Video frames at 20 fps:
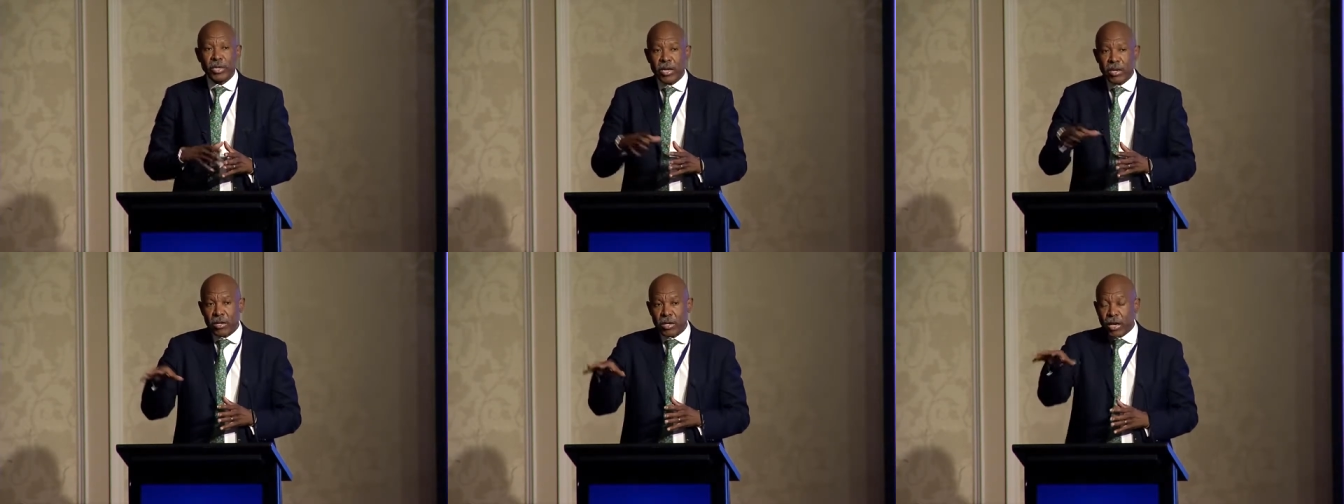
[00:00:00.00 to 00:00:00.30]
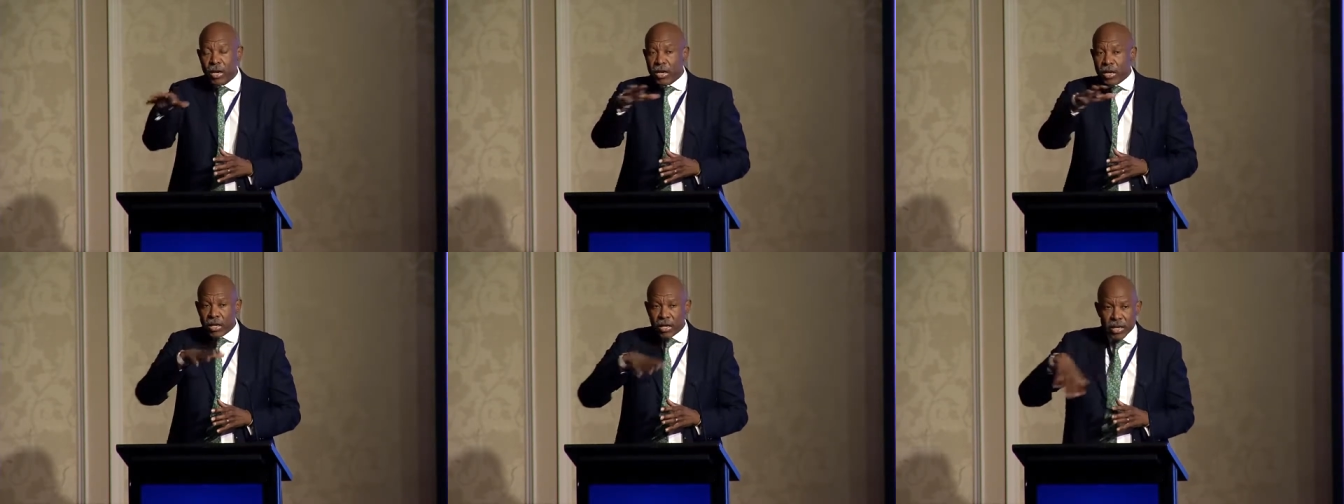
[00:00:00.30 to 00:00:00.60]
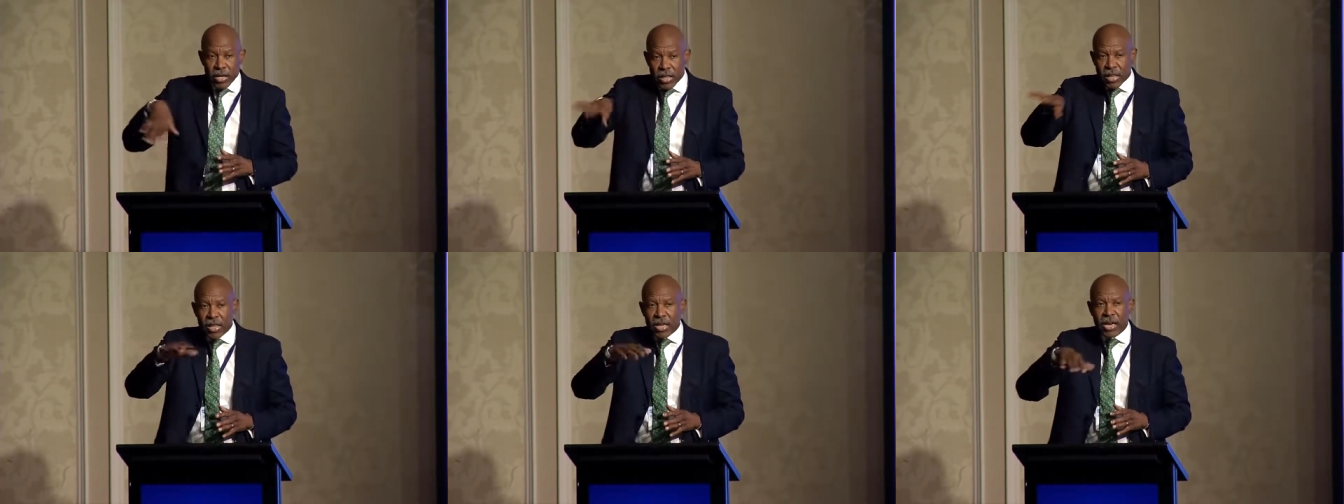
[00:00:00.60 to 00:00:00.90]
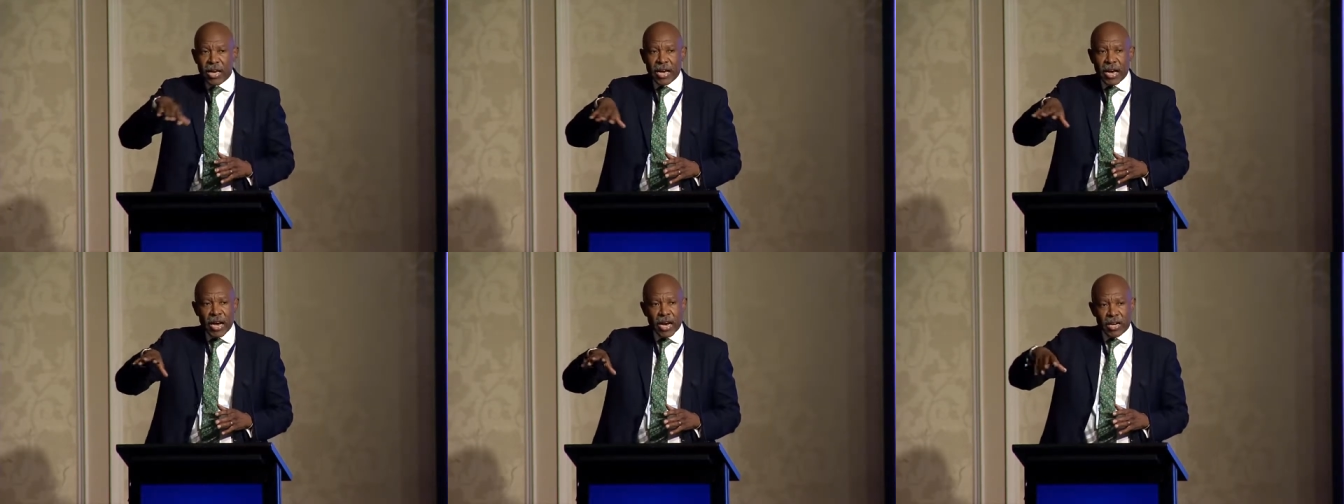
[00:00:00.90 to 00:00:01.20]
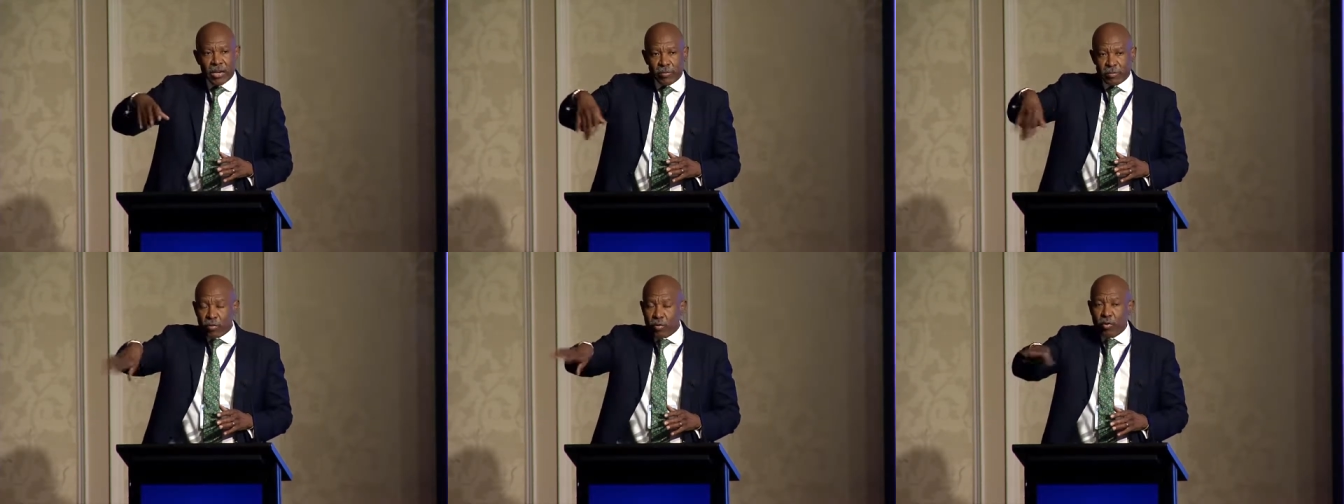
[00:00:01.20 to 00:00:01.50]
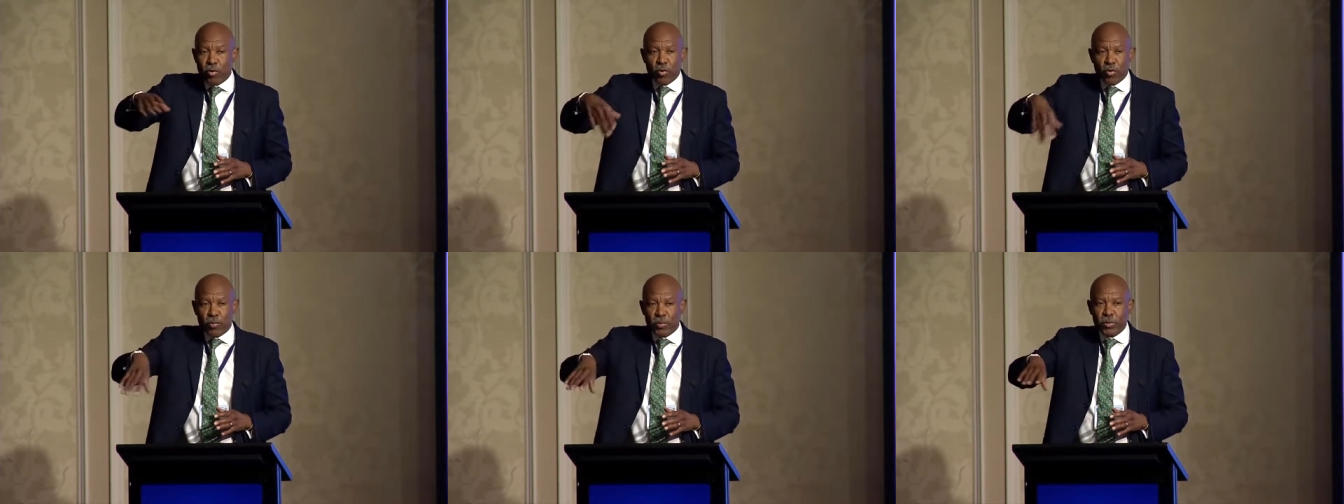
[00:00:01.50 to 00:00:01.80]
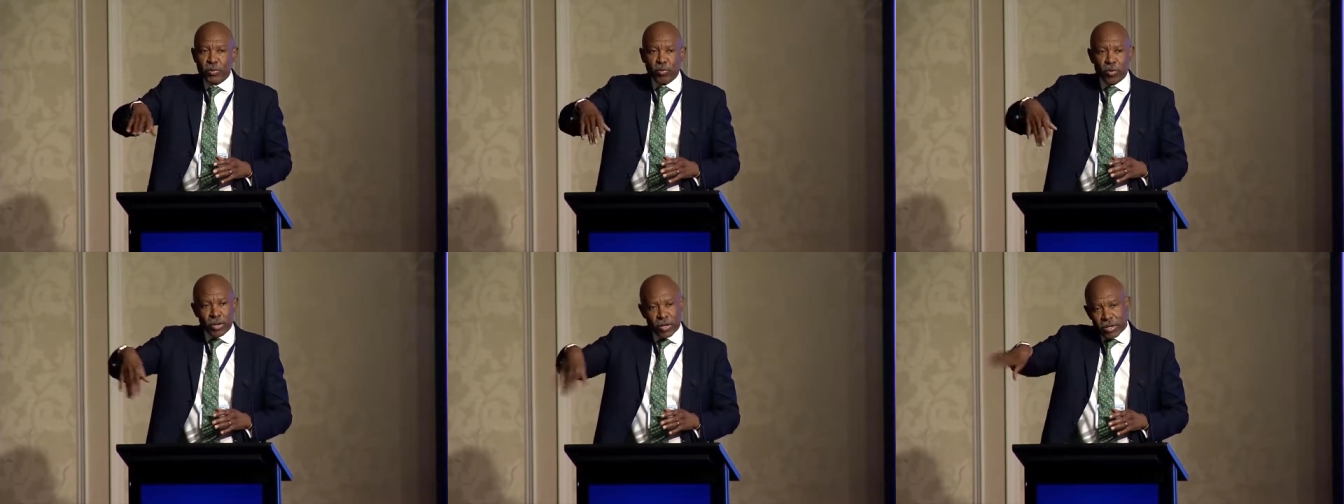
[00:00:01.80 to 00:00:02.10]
And in there, I have grouped,